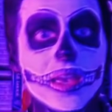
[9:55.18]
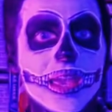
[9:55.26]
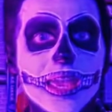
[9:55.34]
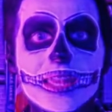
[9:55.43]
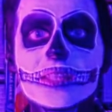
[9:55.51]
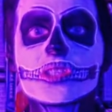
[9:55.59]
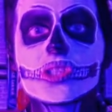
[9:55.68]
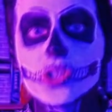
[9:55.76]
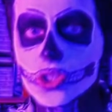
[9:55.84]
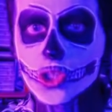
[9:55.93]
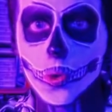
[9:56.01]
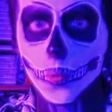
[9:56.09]
It is
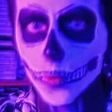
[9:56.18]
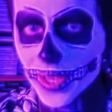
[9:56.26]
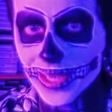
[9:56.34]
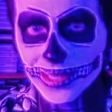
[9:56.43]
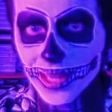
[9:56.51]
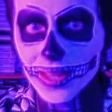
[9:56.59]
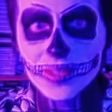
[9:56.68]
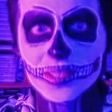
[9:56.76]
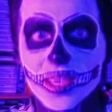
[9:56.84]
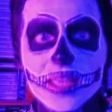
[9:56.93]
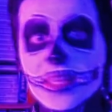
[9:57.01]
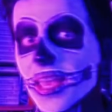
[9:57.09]
such a weird little
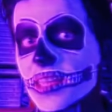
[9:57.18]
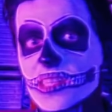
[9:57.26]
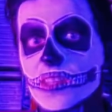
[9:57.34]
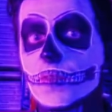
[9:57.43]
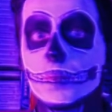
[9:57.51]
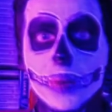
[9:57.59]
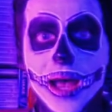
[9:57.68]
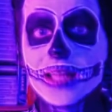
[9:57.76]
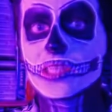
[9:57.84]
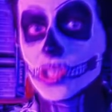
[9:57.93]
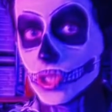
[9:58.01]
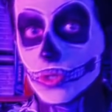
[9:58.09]
zeitgeist of
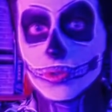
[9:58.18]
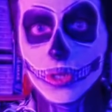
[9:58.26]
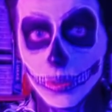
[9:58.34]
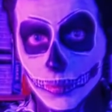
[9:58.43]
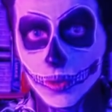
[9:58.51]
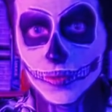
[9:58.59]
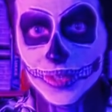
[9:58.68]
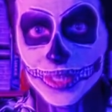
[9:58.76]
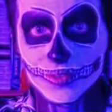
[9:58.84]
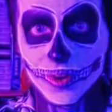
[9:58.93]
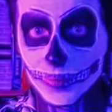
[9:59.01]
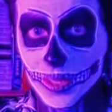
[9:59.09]
bad studio movies
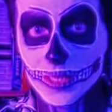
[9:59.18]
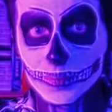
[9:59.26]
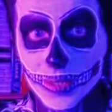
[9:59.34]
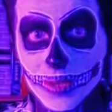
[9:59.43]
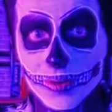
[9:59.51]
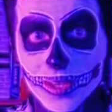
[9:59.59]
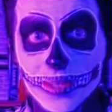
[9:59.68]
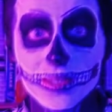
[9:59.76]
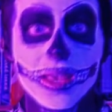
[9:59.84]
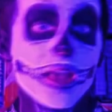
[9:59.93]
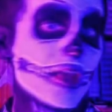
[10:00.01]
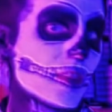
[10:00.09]
from this period.
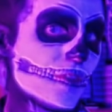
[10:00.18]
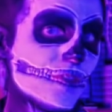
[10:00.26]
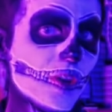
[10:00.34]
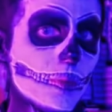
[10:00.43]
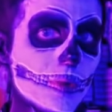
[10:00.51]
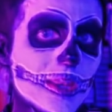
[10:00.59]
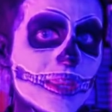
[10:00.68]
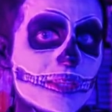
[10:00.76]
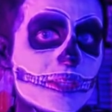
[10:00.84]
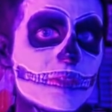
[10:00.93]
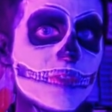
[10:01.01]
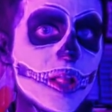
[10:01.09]
The film went
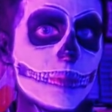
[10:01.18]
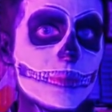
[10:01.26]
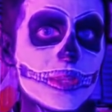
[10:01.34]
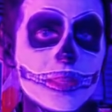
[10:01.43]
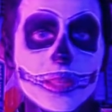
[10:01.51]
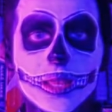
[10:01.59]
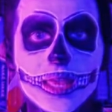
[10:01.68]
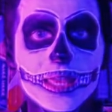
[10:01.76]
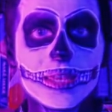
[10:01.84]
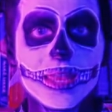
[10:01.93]
into development in the late